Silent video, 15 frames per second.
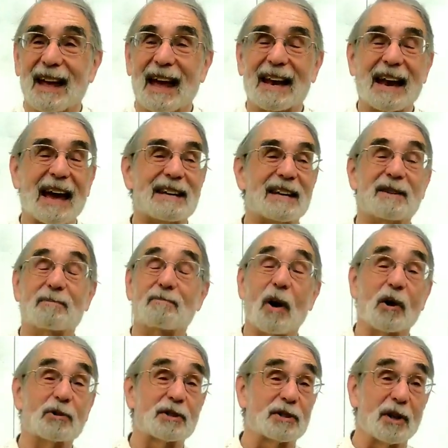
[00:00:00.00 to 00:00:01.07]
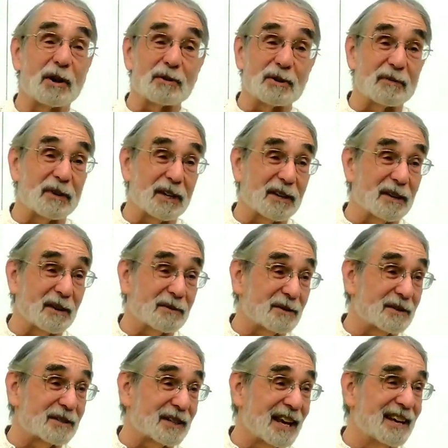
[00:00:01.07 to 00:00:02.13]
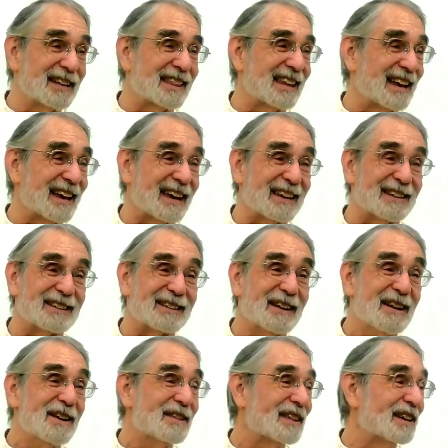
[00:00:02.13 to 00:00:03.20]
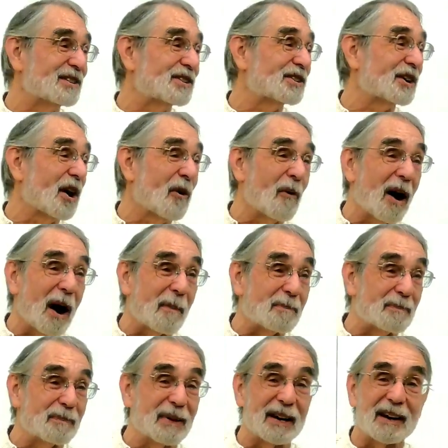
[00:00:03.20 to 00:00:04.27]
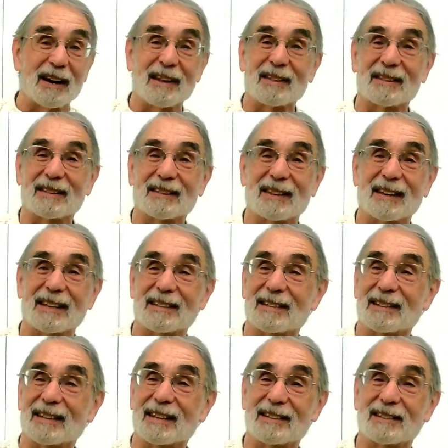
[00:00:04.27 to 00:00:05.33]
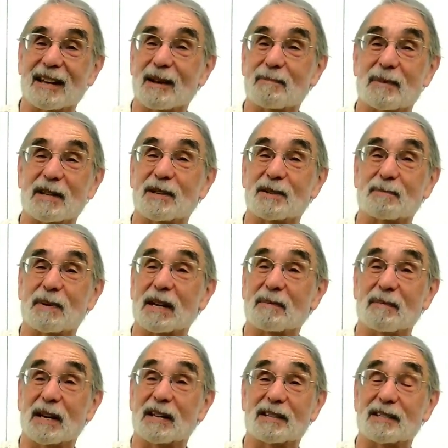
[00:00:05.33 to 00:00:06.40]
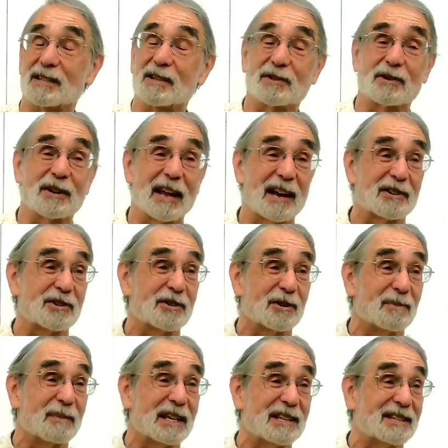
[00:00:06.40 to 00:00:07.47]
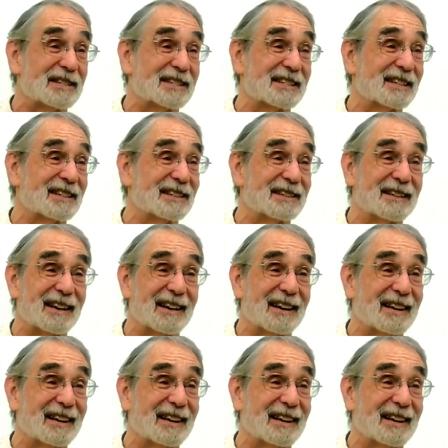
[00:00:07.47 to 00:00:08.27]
And I didn't post those videos. They show up. They tape these big meets. These are national meets, and